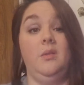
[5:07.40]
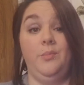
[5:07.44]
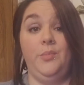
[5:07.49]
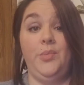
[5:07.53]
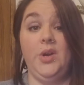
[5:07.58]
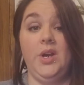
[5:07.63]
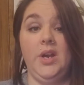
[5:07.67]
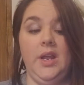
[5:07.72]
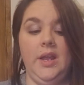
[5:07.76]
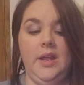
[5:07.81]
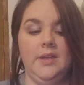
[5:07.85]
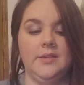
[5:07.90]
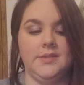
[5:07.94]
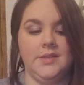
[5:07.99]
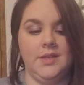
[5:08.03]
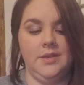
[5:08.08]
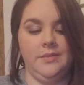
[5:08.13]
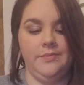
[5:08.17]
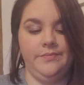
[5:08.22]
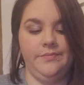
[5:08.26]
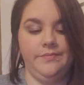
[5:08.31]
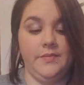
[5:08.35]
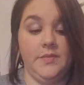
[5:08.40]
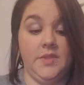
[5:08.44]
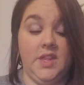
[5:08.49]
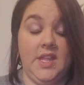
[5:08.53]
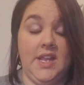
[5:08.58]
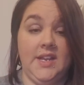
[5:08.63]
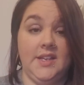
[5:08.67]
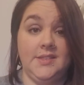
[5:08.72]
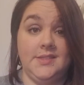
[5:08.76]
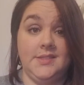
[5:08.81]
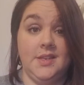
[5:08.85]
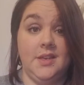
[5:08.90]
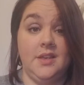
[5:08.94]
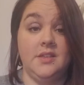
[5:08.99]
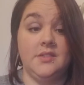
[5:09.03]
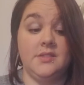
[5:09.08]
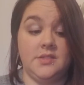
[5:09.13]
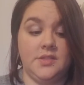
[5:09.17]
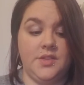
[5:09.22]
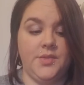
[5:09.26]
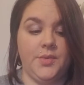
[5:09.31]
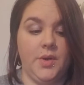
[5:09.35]
Pretty easy, like it
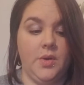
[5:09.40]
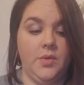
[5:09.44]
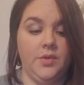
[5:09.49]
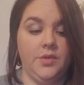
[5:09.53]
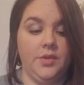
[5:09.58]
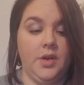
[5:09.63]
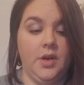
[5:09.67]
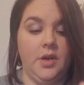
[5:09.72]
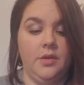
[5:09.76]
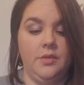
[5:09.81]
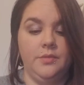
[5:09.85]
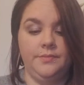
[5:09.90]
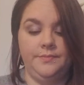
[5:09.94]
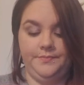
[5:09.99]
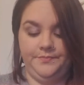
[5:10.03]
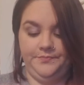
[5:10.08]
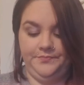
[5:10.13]
says, Throw and Grow.